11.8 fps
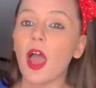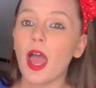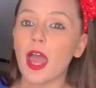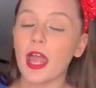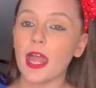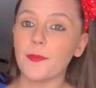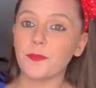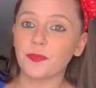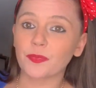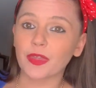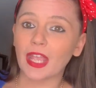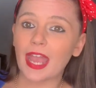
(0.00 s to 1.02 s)

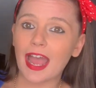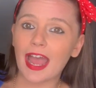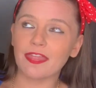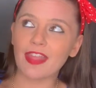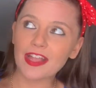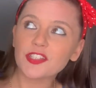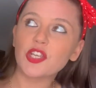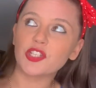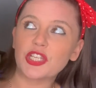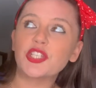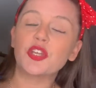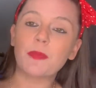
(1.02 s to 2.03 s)
And that's
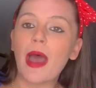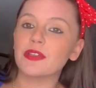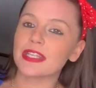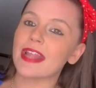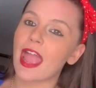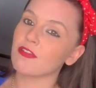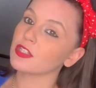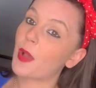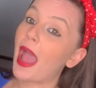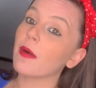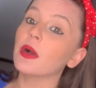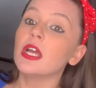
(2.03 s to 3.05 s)
usually £2 in there as
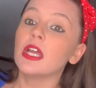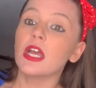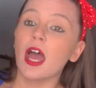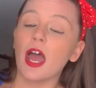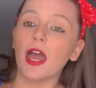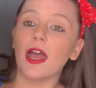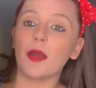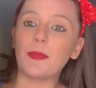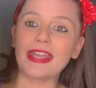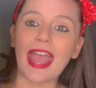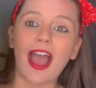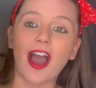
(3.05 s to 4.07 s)
well.
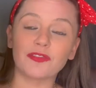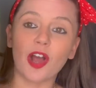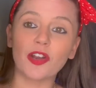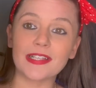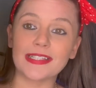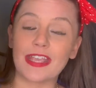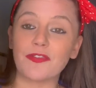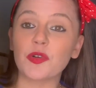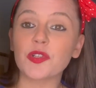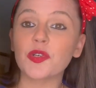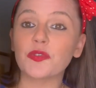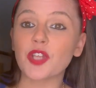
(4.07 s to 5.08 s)
But yeah, honestly, if
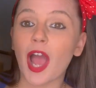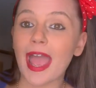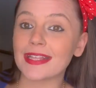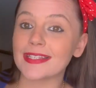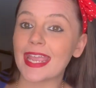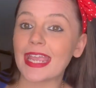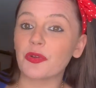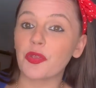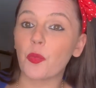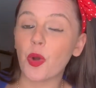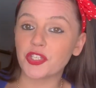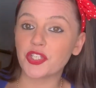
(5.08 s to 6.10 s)
you're sort of dieting or
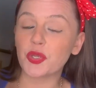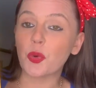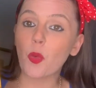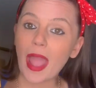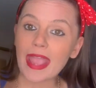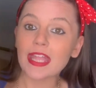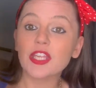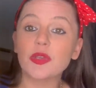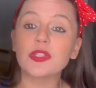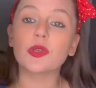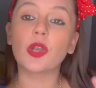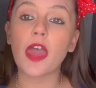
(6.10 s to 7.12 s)
you're watching your weight and you
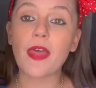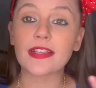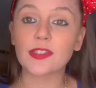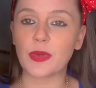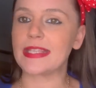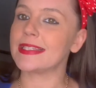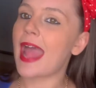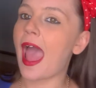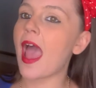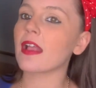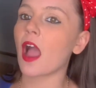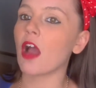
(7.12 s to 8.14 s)
still like that sweet
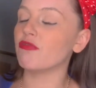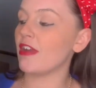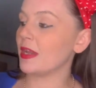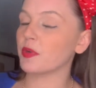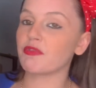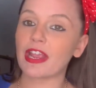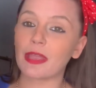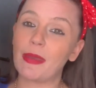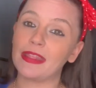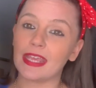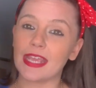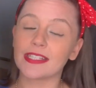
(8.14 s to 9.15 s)
snack, I really would
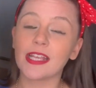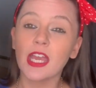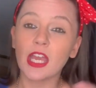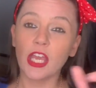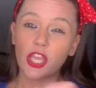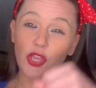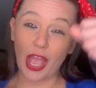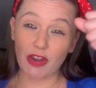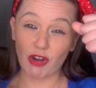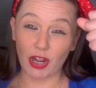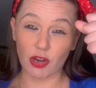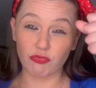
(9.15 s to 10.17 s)
recommend these. You
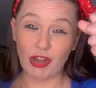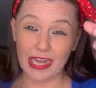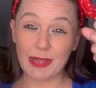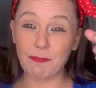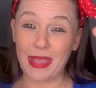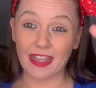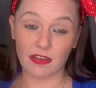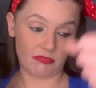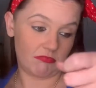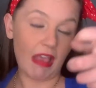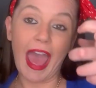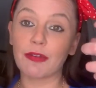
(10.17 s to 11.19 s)
get like a really big
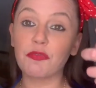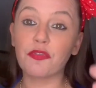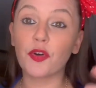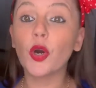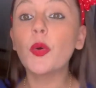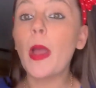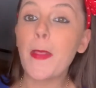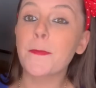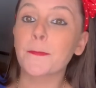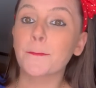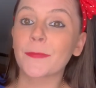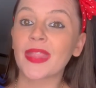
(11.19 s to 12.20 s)
handful
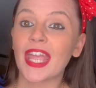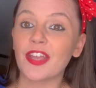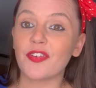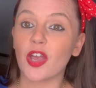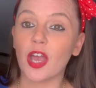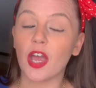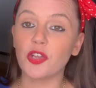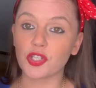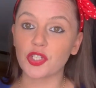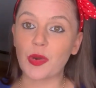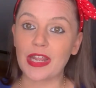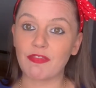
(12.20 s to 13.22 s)
for
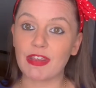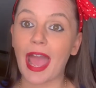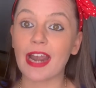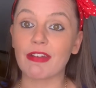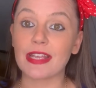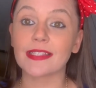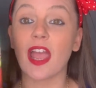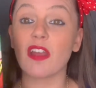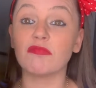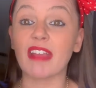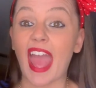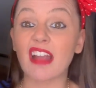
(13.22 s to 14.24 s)
123 calories. So
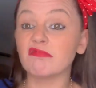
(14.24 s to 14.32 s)
yeah,